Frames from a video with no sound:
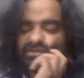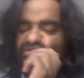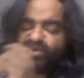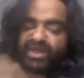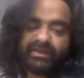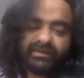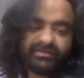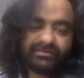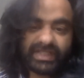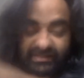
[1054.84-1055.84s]
So
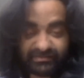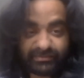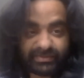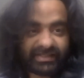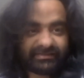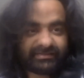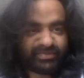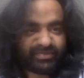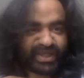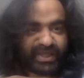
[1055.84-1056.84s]
that's
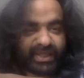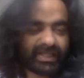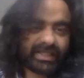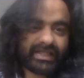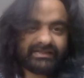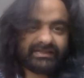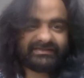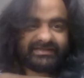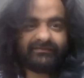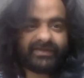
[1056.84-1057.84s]
my
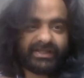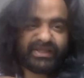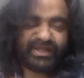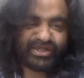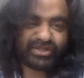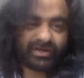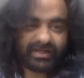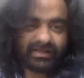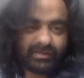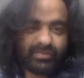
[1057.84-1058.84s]
CV in
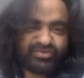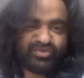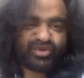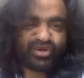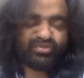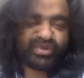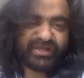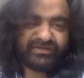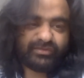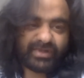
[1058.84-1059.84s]
short, a bit more
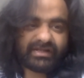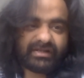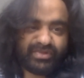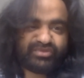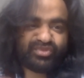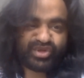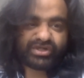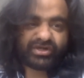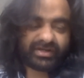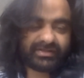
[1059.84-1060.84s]
comprehensive, but a bit more
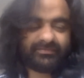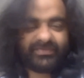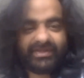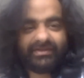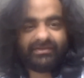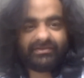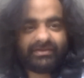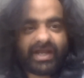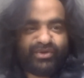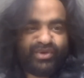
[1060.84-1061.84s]
short.
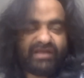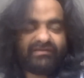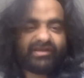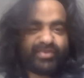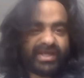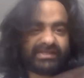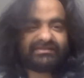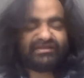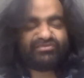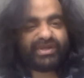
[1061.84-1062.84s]
So I don't have like
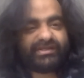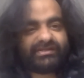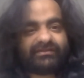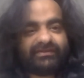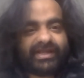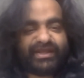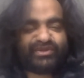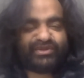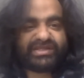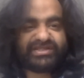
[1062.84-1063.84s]
pages and pages of like,
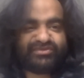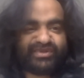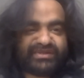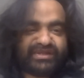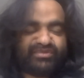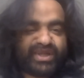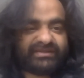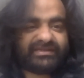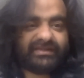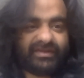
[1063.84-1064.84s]
you know, achievements in
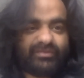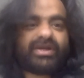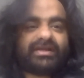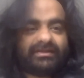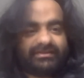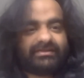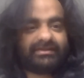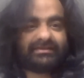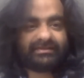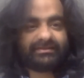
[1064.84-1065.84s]
my CV, but
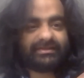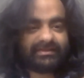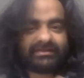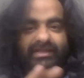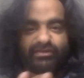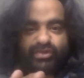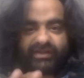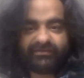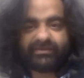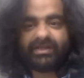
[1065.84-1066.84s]
this is like a
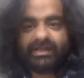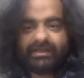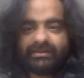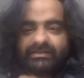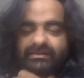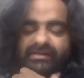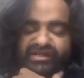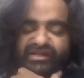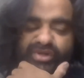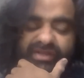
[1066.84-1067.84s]
brief. This is
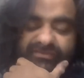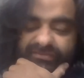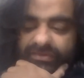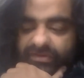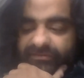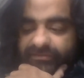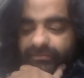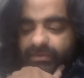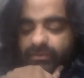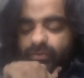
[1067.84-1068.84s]
like a brief
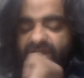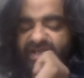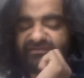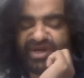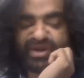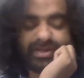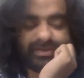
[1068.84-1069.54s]
of what I have.